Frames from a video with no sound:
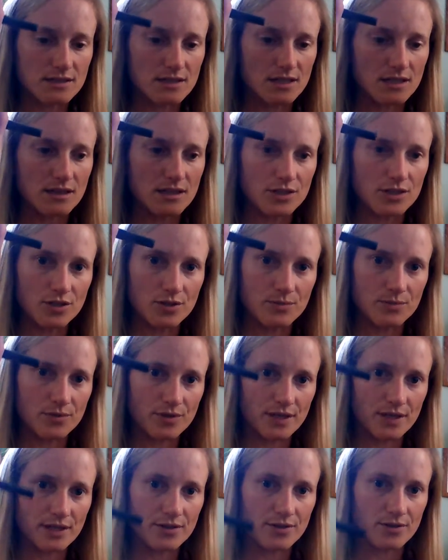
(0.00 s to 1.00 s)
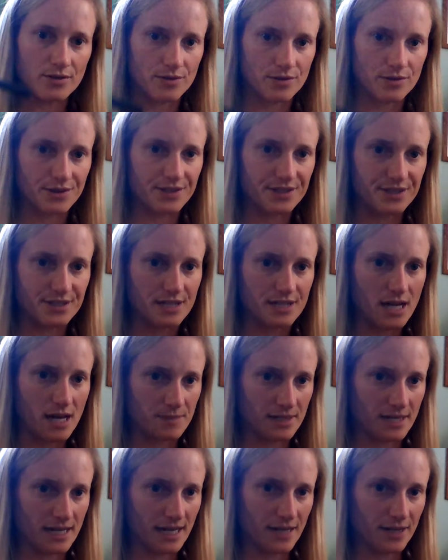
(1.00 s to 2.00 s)
in the numerator or in the
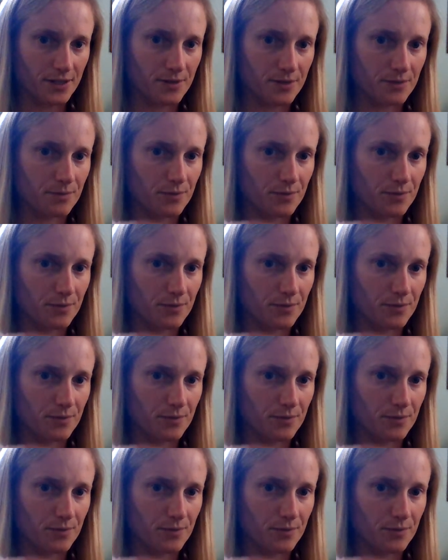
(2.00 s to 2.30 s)
denominator